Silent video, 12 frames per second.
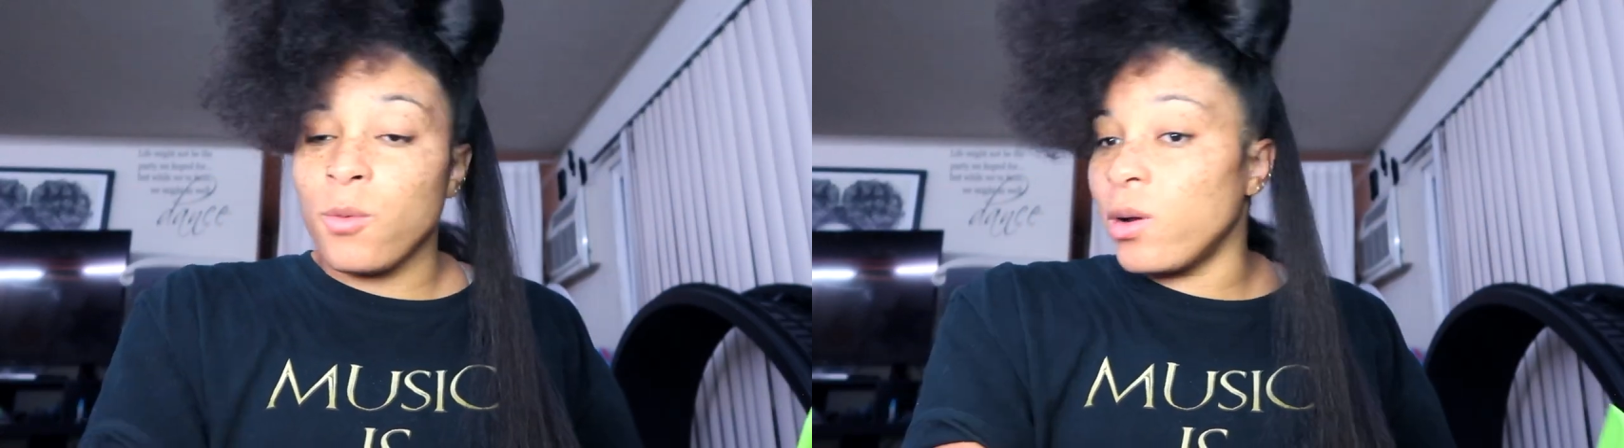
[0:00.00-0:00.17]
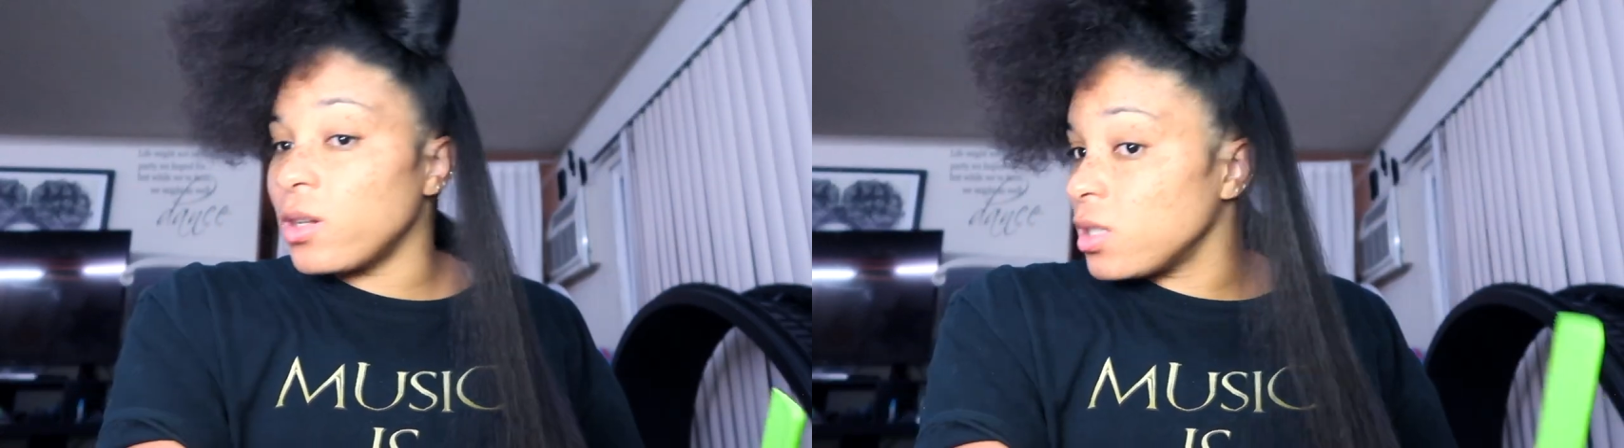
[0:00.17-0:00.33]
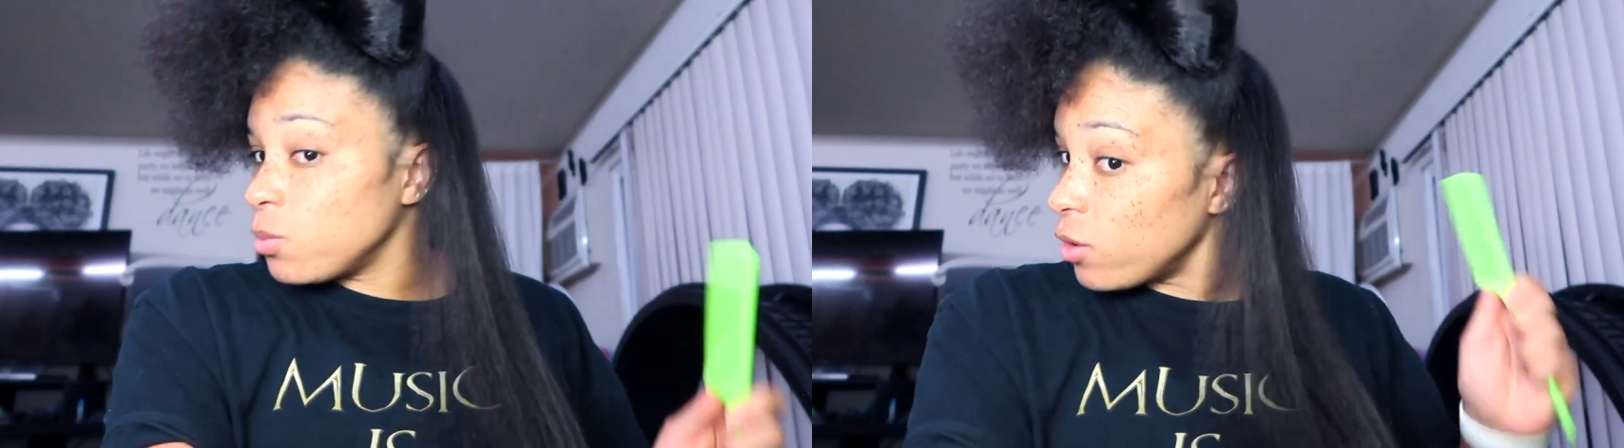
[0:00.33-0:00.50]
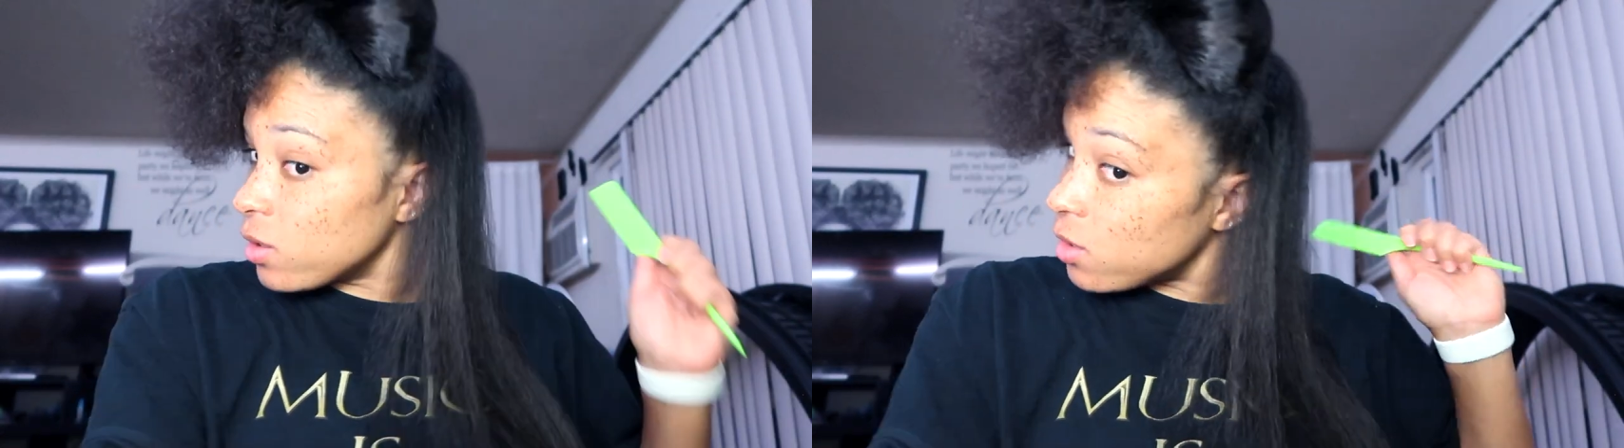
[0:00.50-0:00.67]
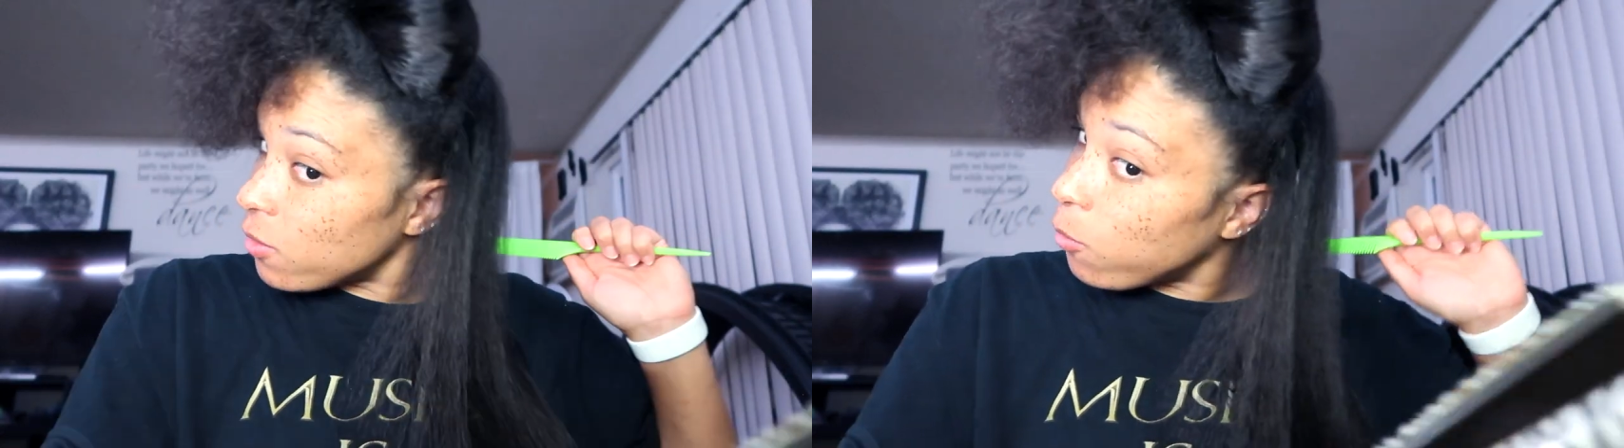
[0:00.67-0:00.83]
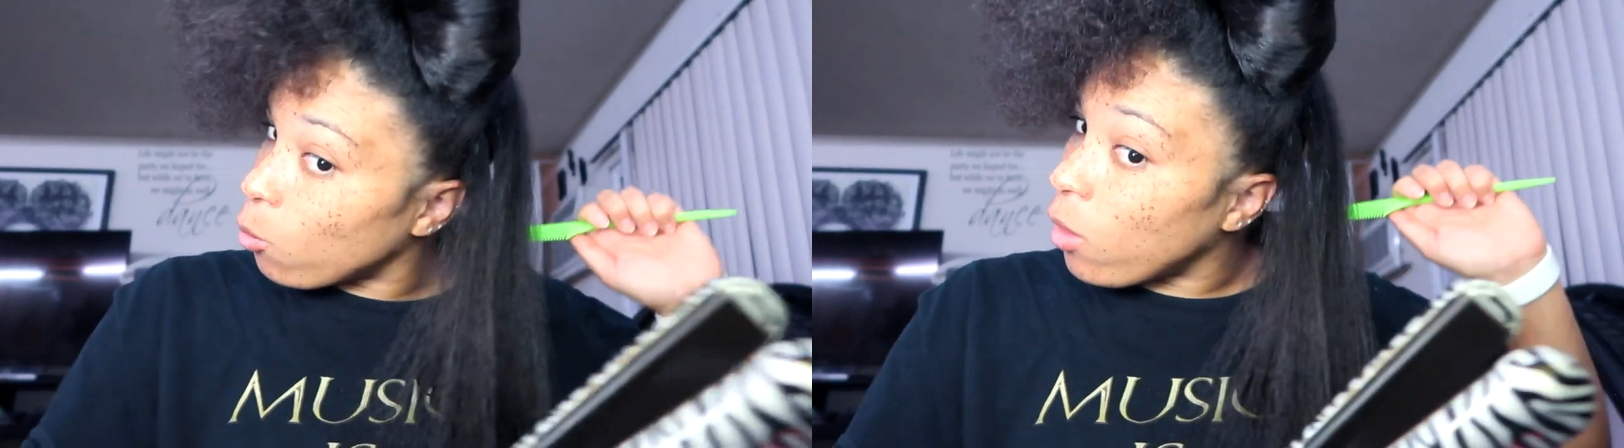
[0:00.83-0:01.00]
one sport
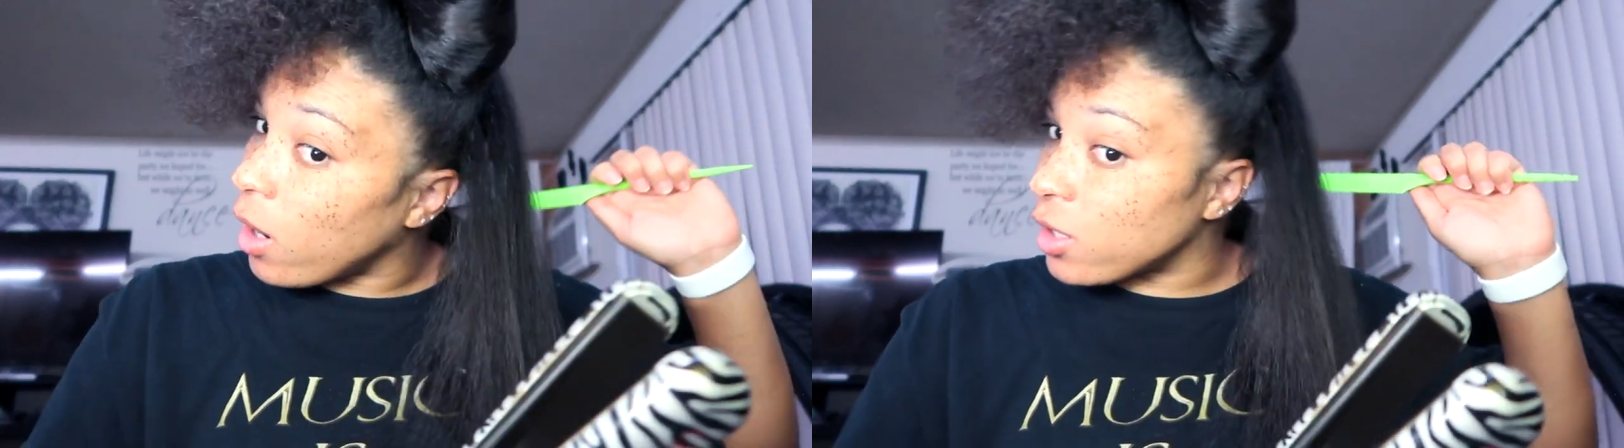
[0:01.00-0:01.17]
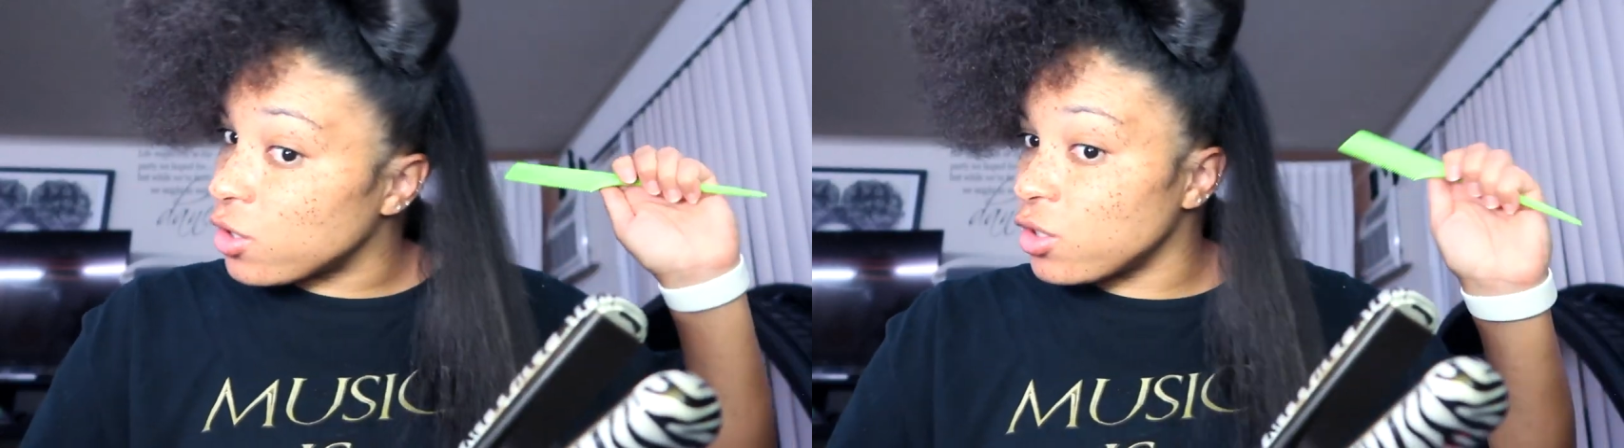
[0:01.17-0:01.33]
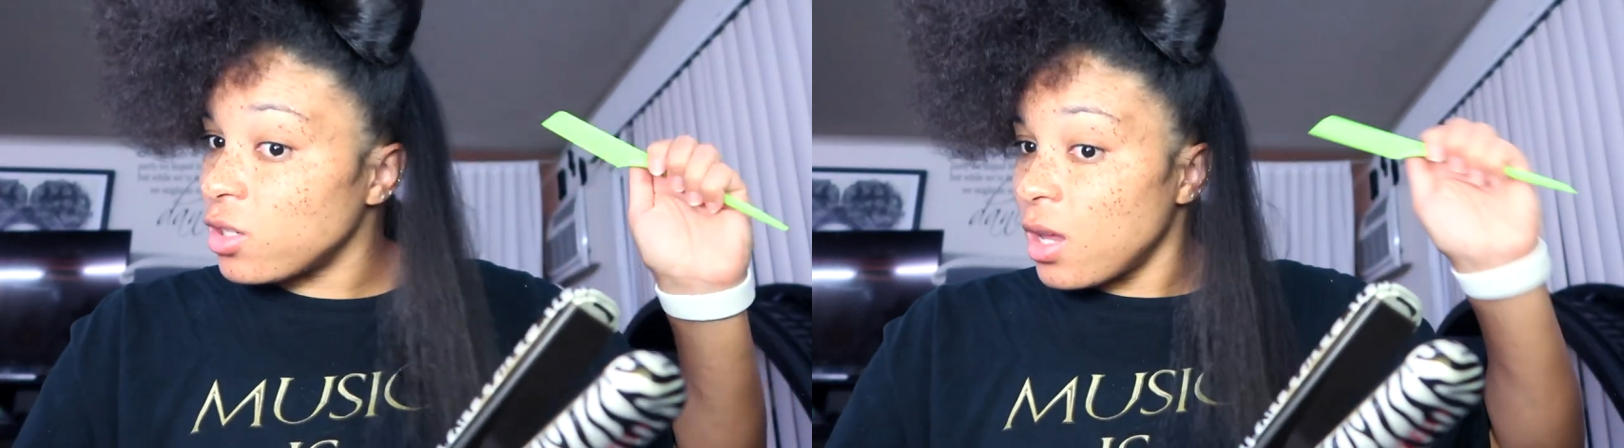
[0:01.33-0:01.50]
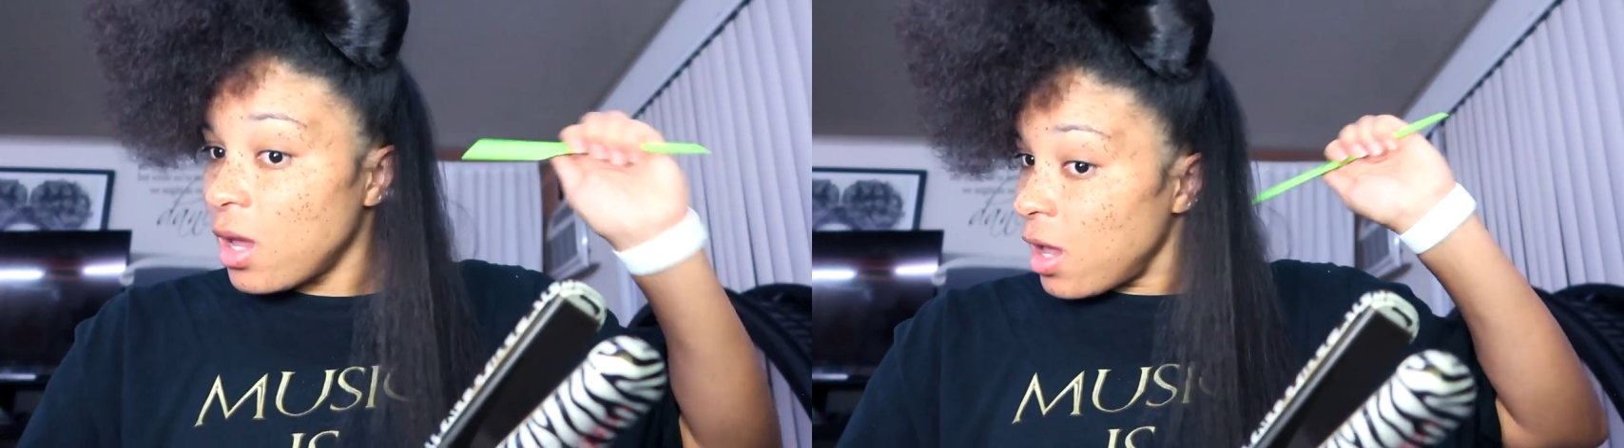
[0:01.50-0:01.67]
to watch.